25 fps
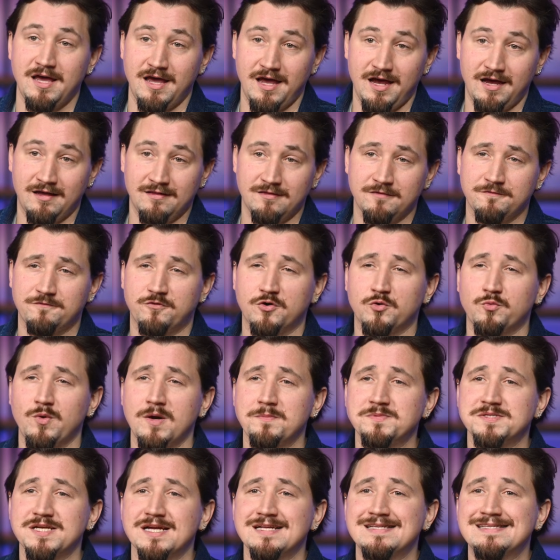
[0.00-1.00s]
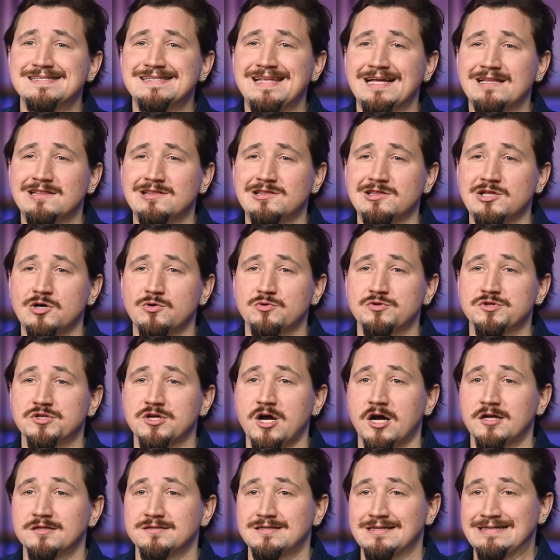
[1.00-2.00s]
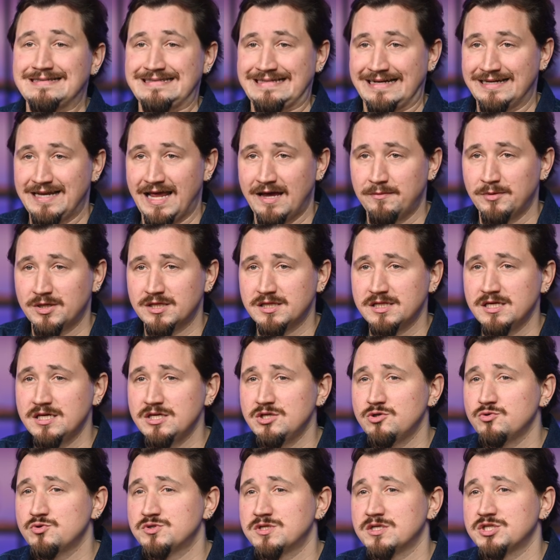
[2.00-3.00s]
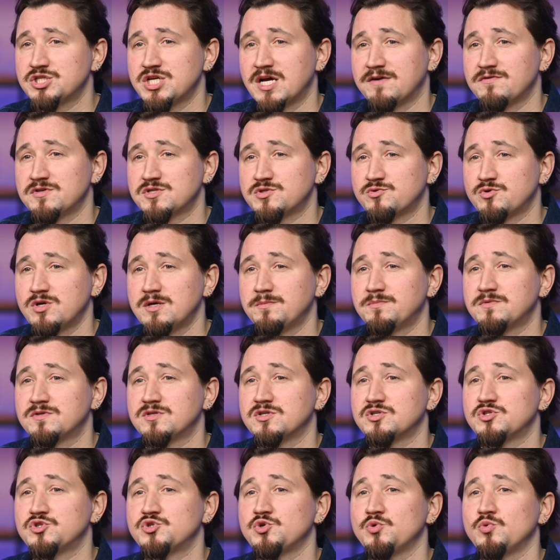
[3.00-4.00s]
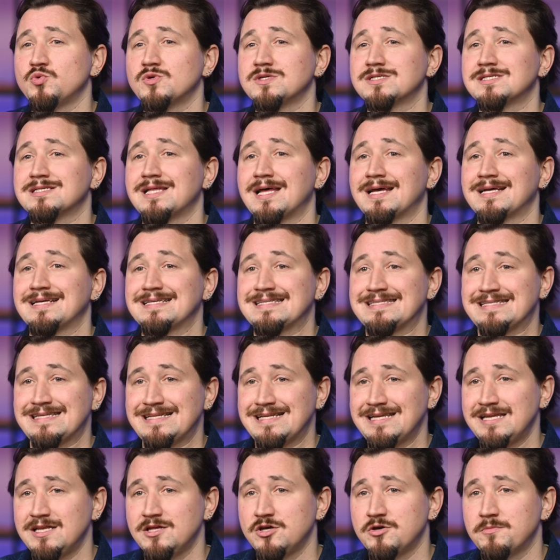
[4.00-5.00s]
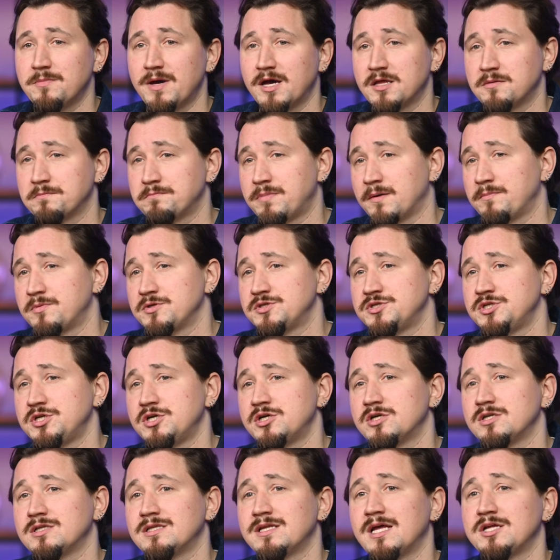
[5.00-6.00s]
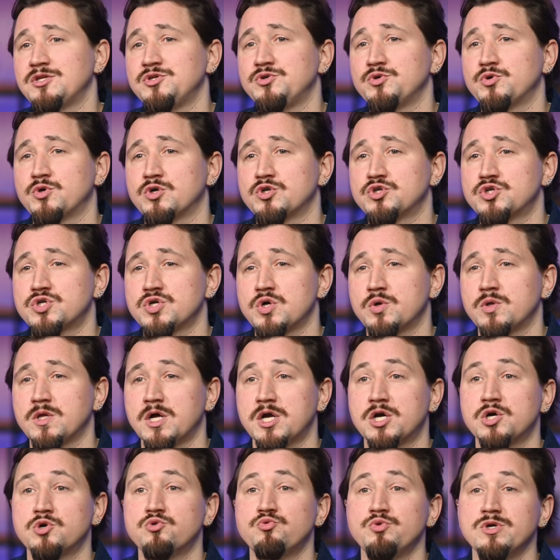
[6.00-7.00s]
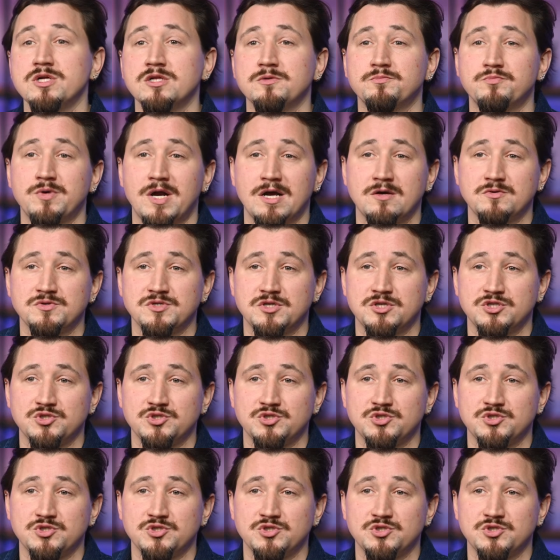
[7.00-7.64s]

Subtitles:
And for websites that load content dynamically using JavaScript, tools like Selenium and Puppeteer let you control a real browser